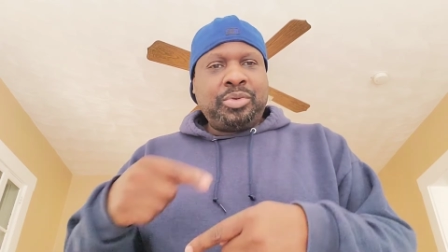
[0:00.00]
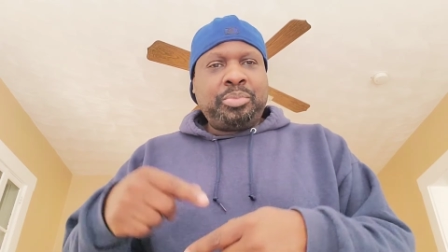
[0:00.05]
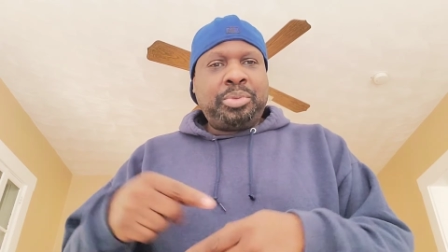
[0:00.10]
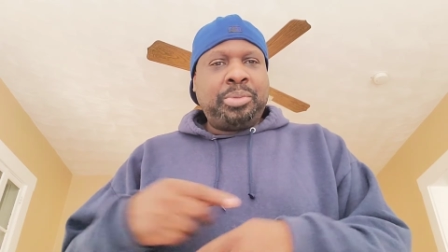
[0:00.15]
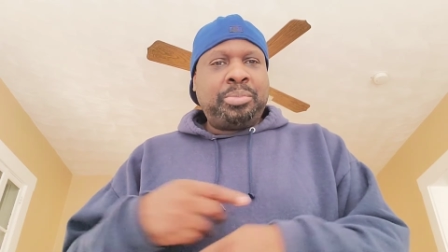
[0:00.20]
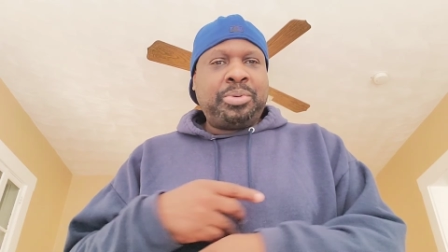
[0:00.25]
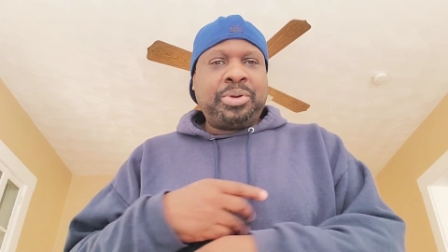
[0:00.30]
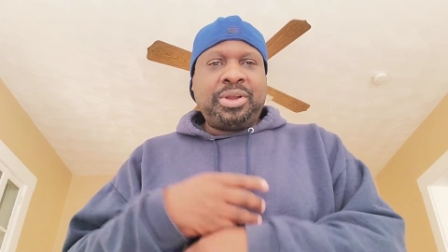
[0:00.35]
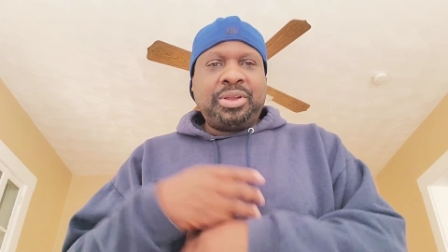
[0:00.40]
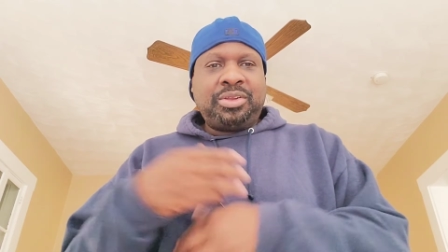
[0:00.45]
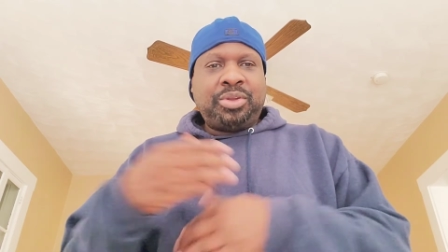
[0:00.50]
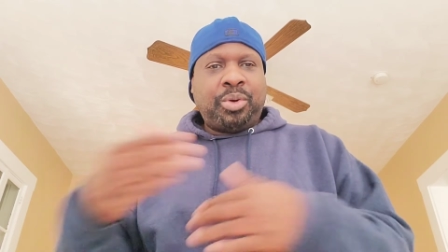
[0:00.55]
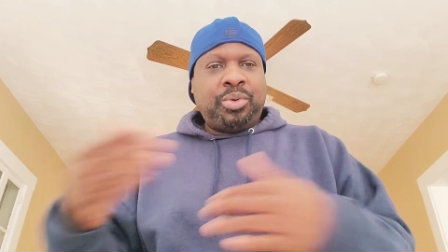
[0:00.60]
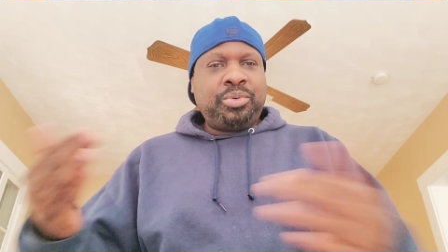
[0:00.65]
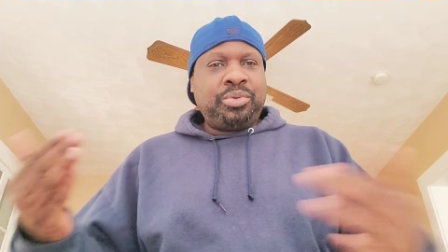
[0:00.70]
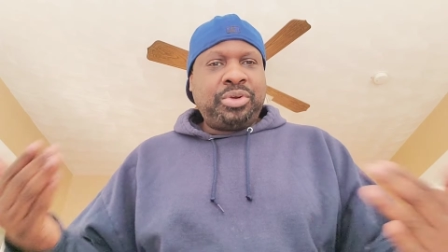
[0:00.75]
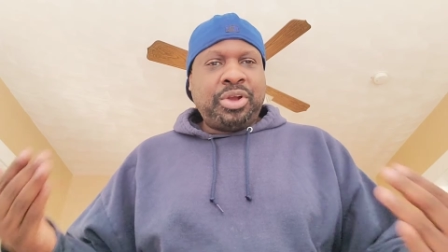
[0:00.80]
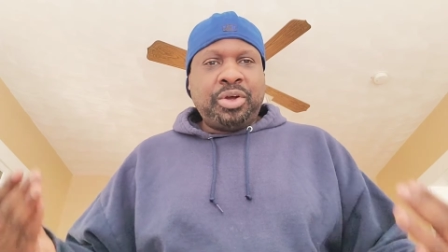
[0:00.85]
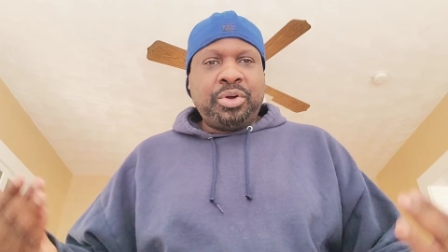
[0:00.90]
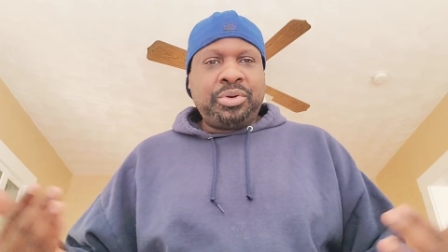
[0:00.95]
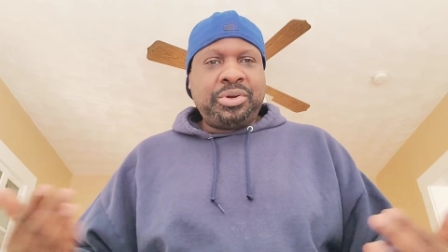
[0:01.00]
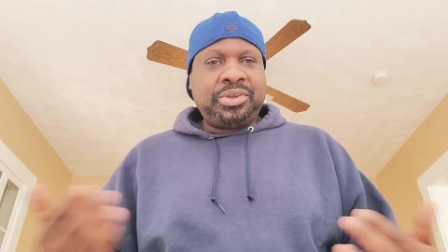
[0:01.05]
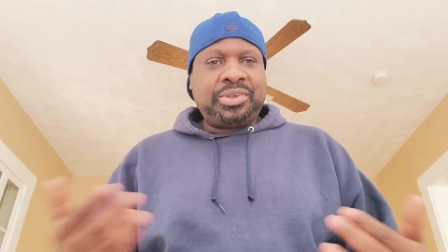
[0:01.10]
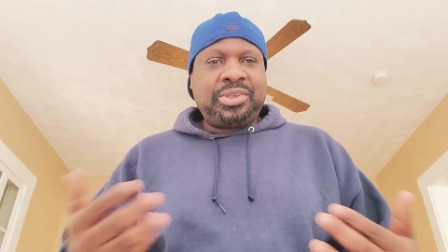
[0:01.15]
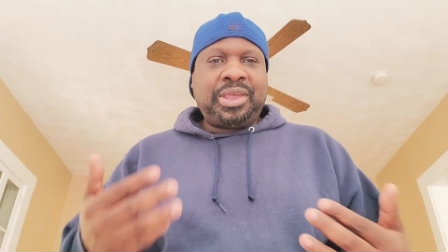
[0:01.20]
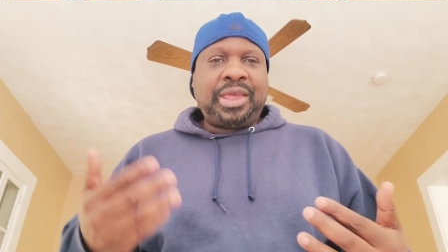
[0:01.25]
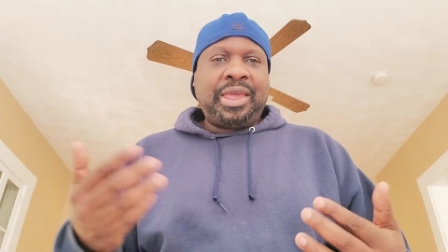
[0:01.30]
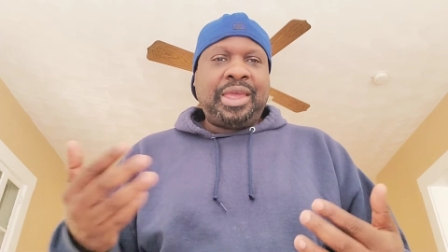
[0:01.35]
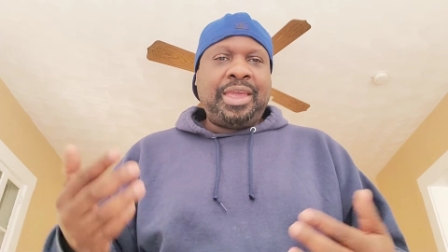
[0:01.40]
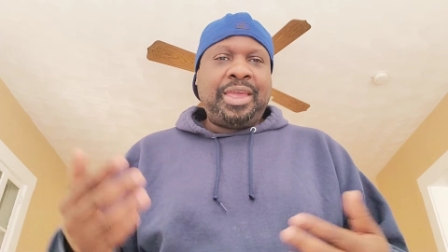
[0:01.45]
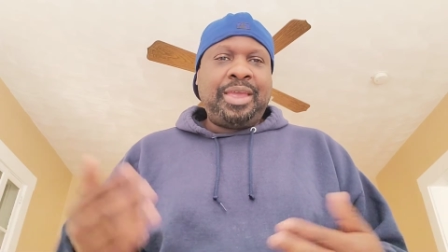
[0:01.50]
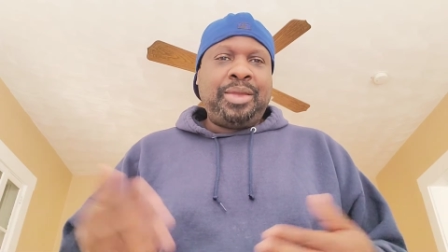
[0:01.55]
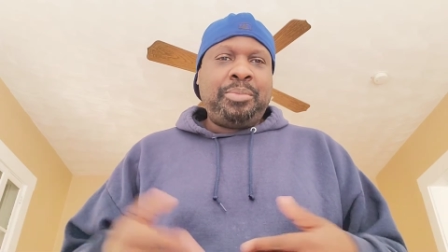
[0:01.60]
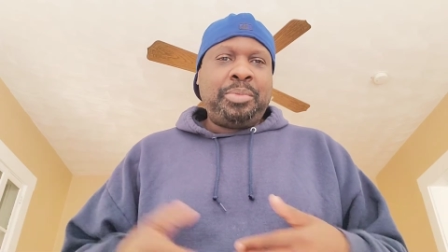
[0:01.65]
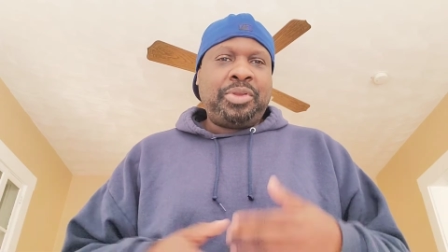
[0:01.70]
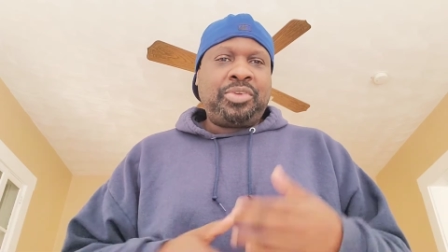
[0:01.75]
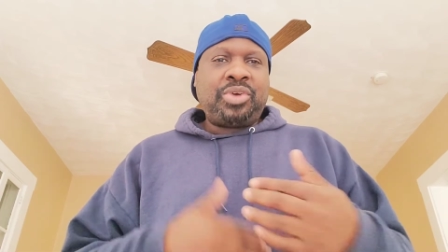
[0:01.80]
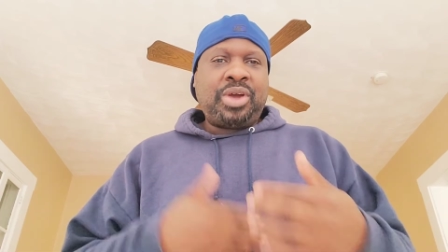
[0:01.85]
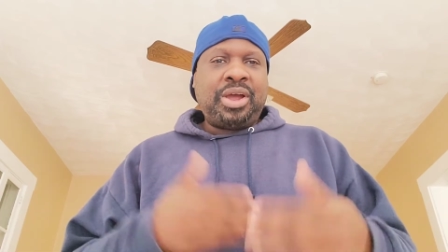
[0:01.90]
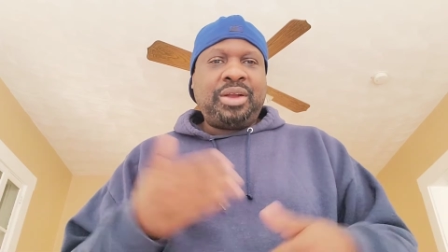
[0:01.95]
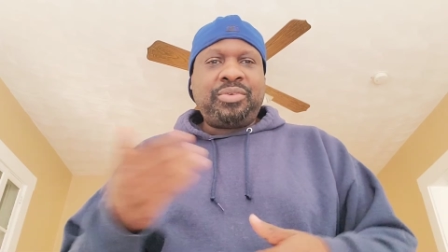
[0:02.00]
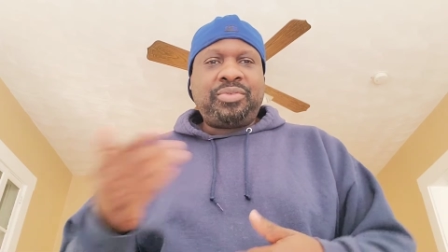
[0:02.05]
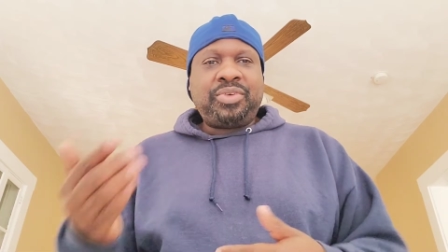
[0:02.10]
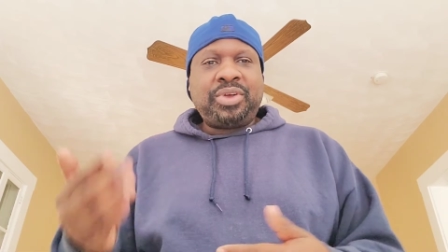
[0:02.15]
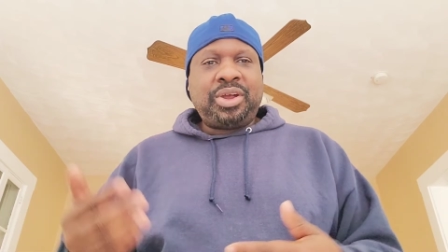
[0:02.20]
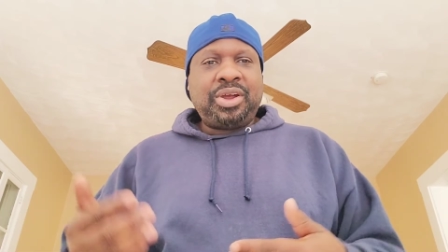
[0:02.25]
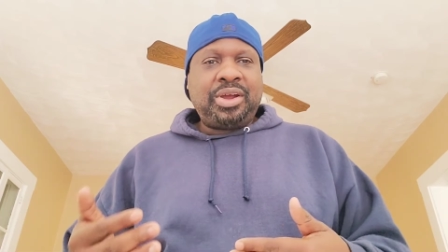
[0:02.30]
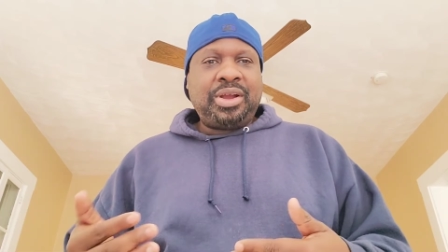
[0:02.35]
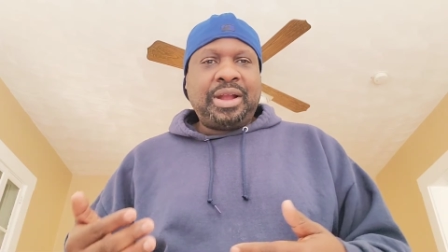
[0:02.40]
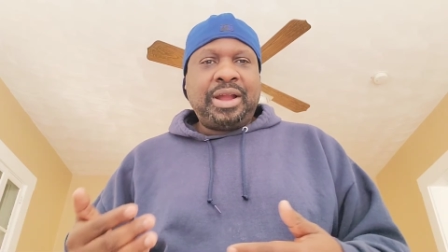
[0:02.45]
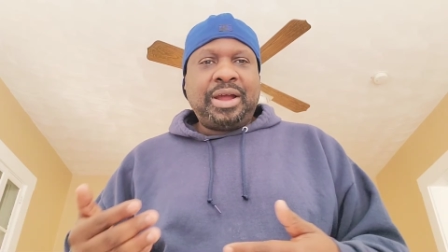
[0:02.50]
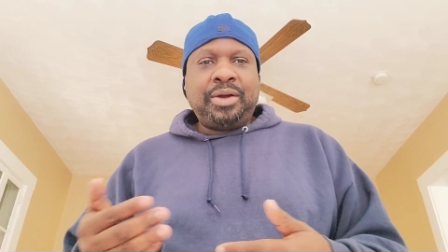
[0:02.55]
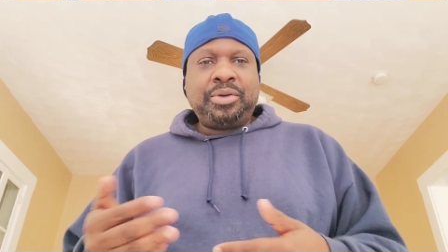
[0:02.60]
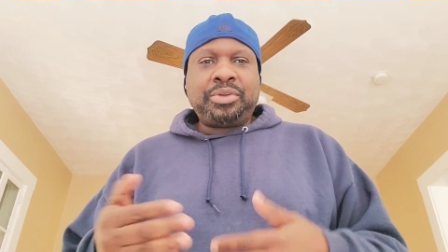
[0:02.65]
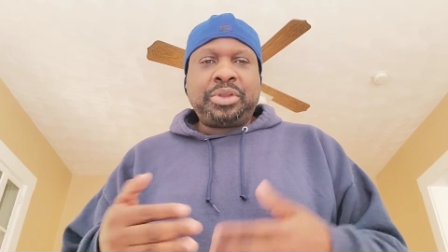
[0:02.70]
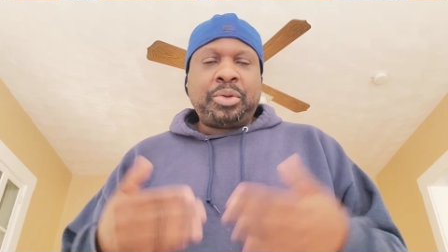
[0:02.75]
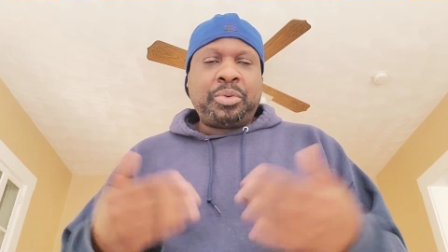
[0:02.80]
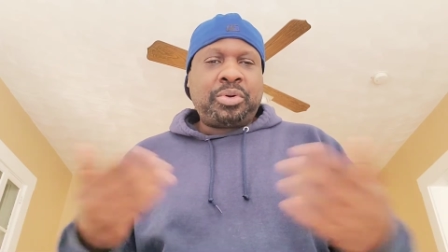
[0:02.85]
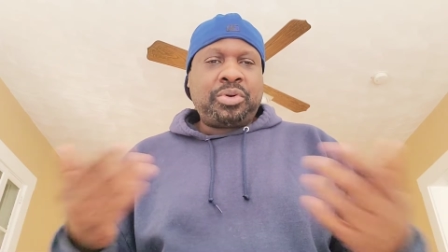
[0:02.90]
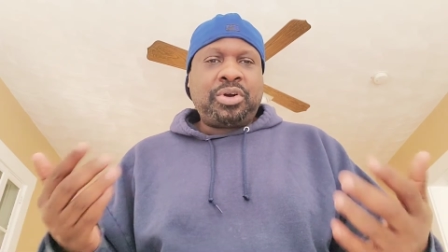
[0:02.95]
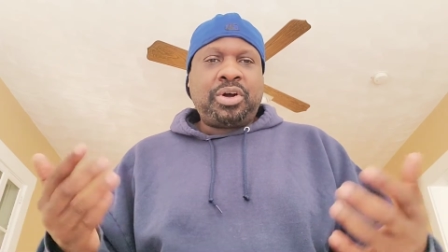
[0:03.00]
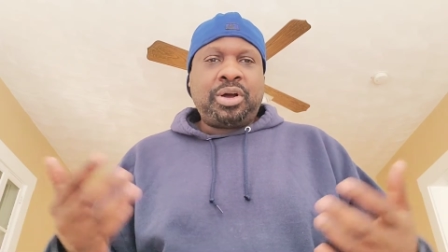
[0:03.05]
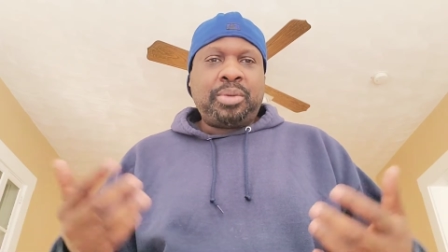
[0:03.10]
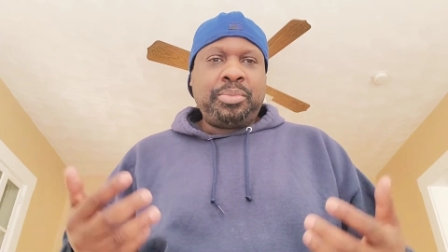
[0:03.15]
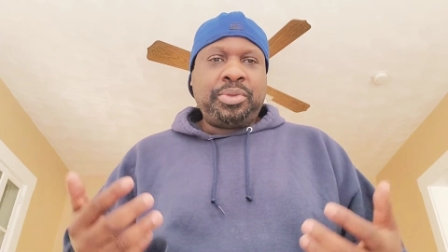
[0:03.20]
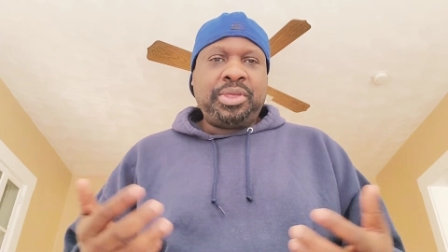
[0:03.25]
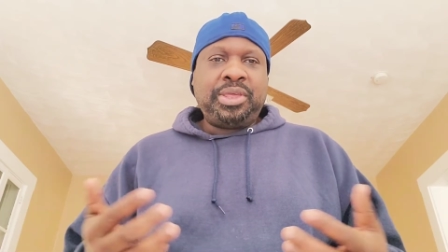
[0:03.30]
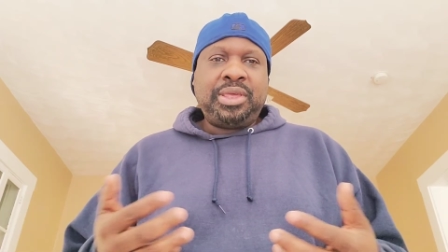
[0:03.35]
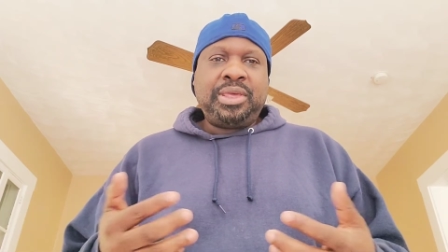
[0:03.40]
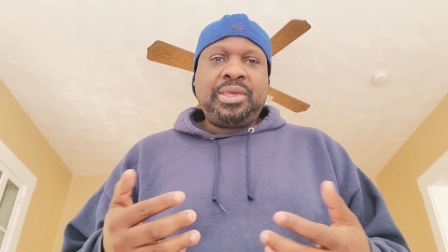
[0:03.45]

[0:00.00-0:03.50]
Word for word: People that don't know this game and trying to figure it out, they would call me.